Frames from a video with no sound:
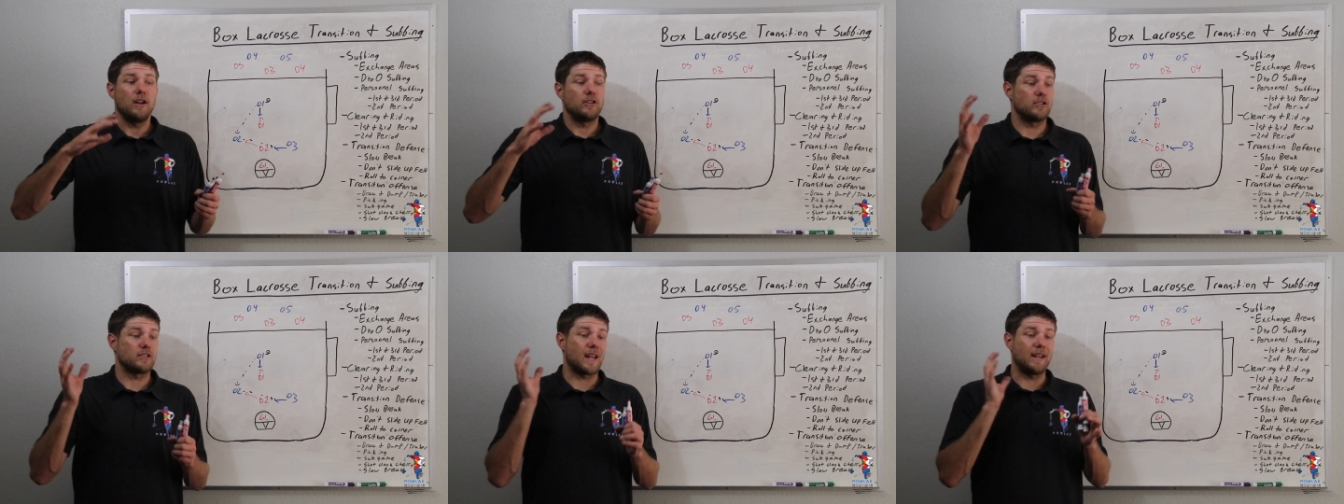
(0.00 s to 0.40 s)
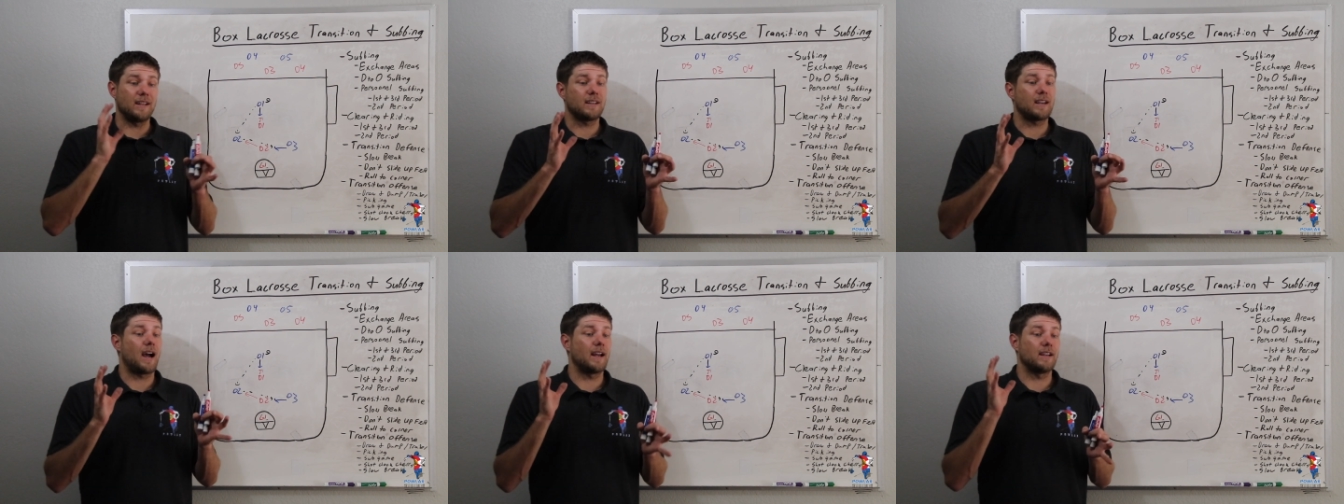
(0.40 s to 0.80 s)
just any
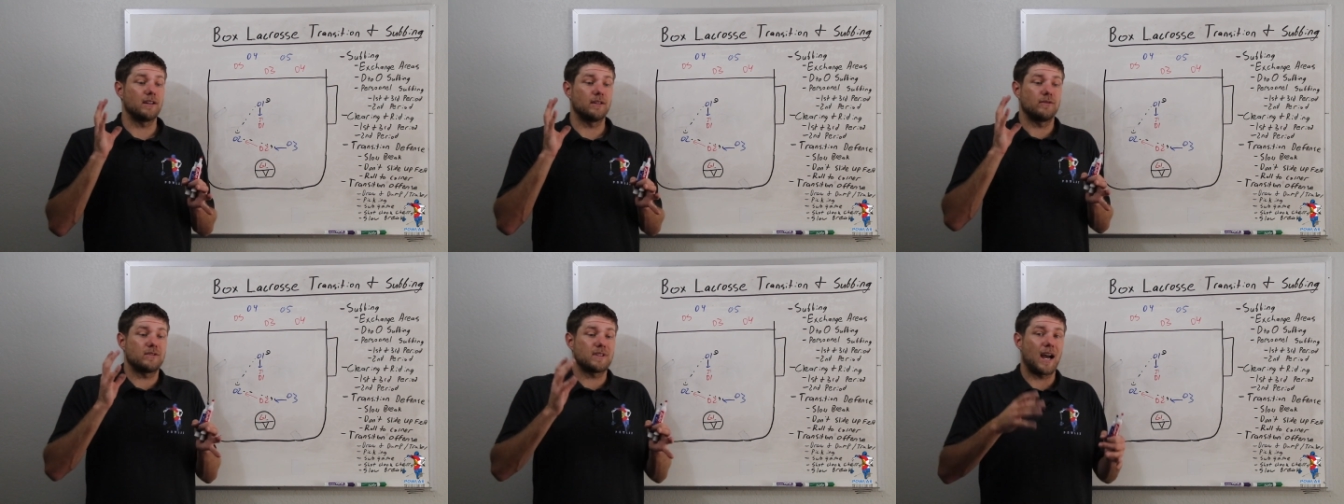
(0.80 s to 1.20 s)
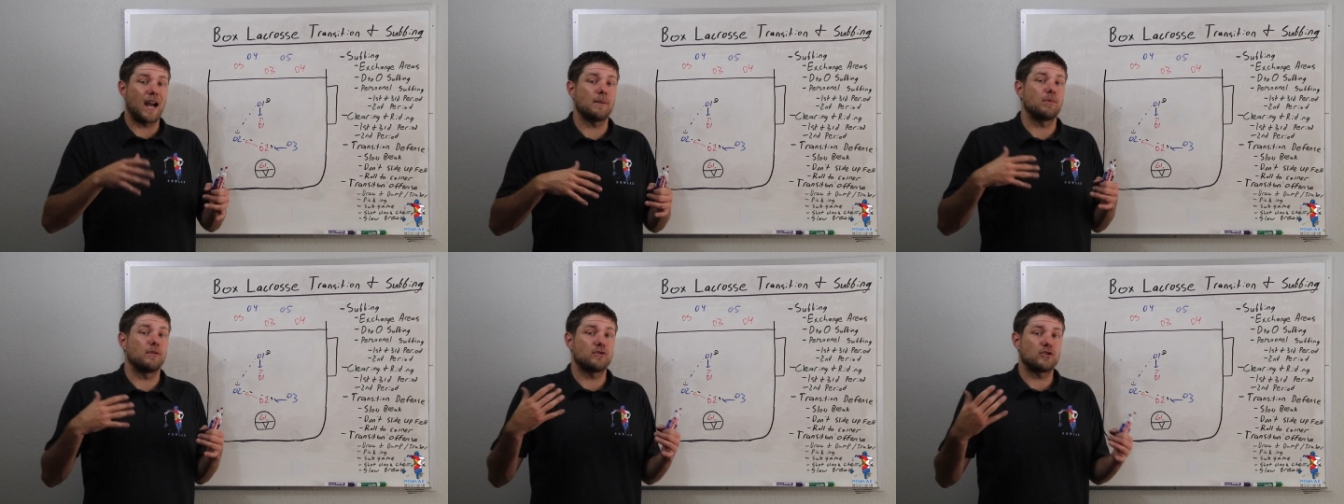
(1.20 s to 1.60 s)
kind of
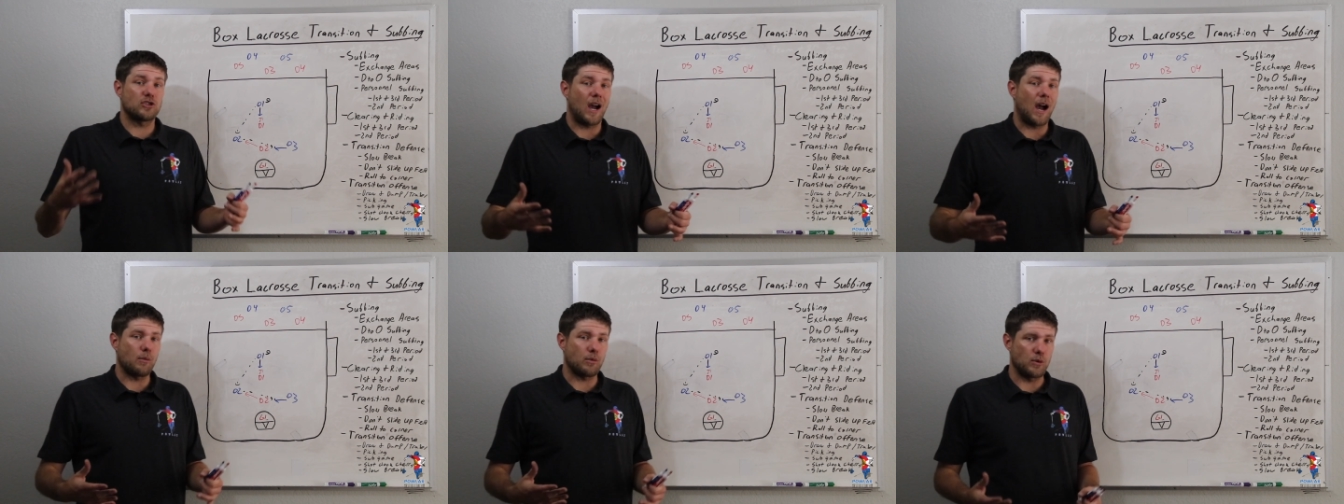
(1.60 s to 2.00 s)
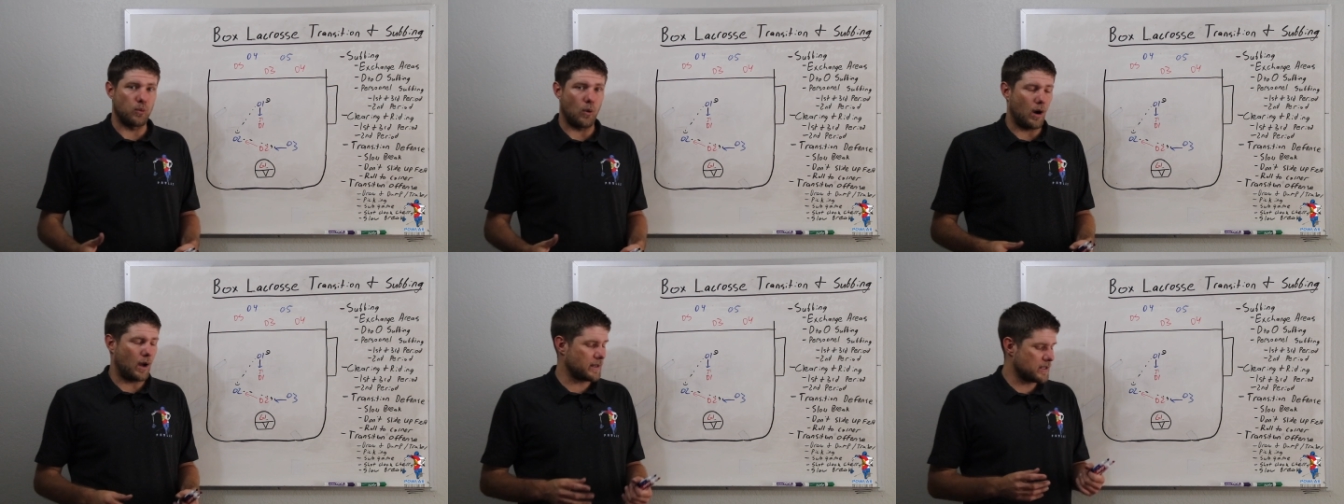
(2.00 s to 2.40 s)
type of shot we
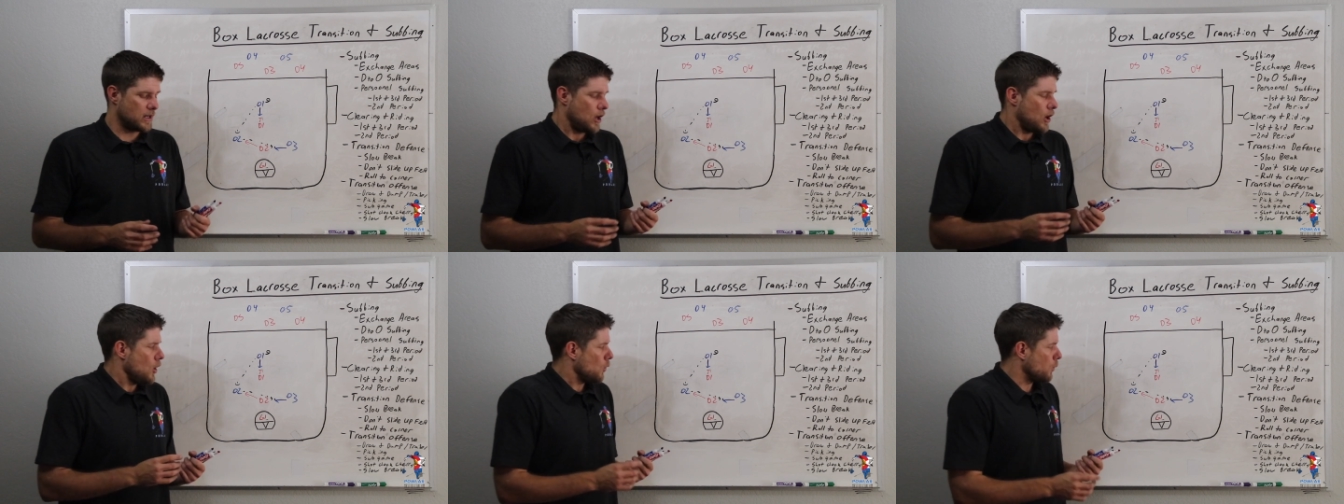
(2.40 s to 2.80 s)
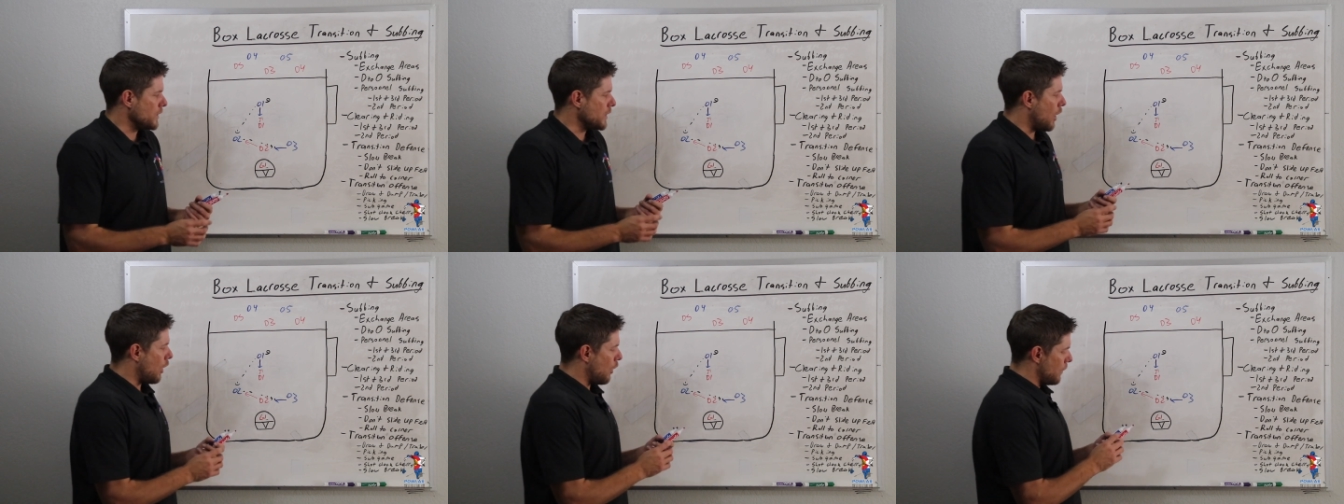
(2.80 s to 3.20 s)
want,
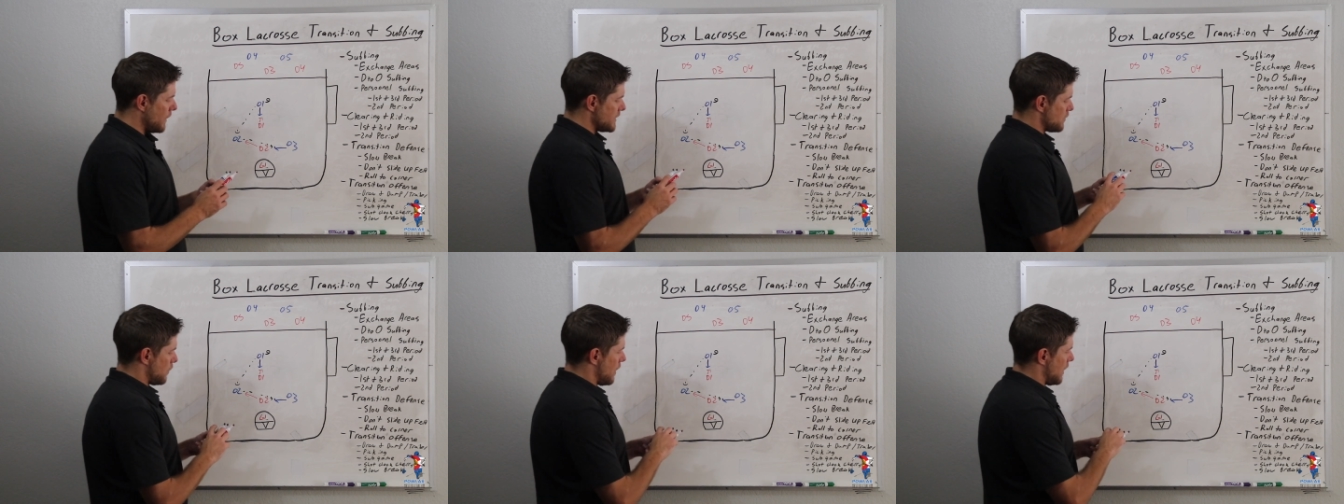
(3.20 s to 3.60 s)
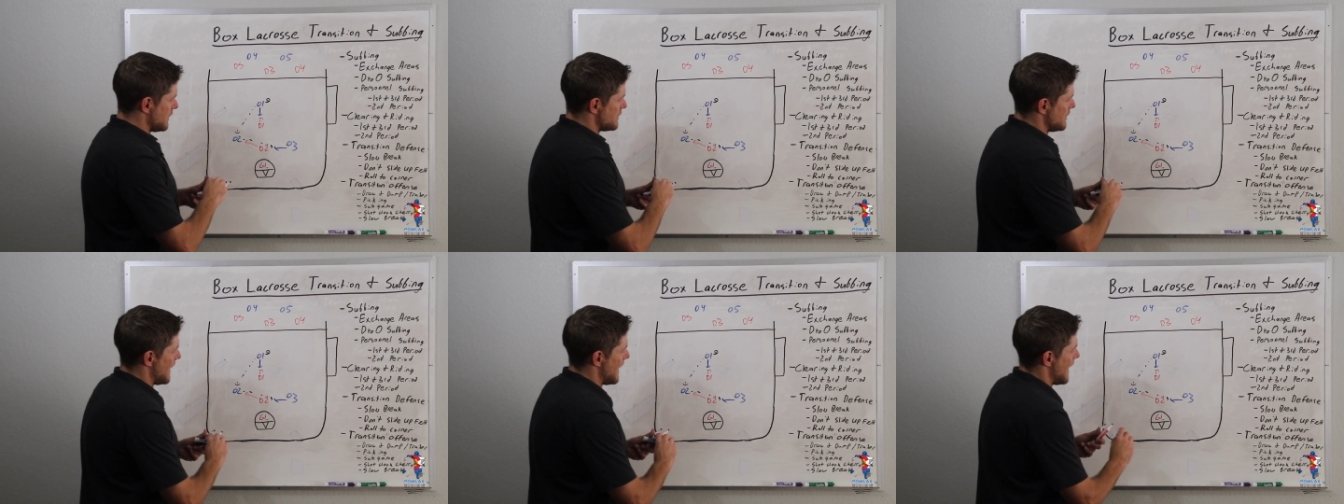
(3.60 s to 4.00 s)
we always
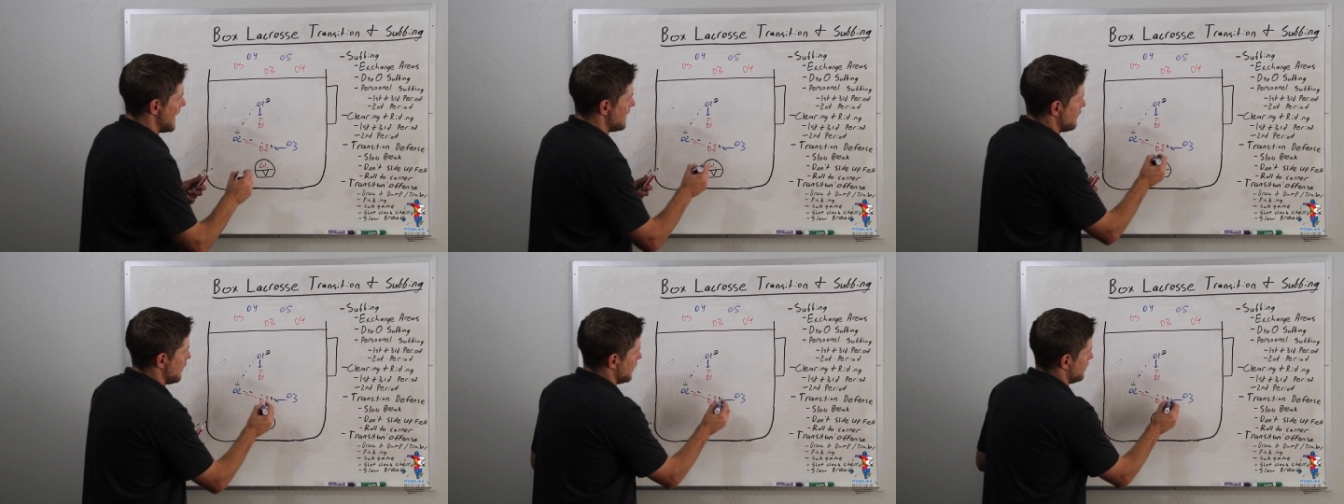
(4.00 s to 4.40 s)
want to have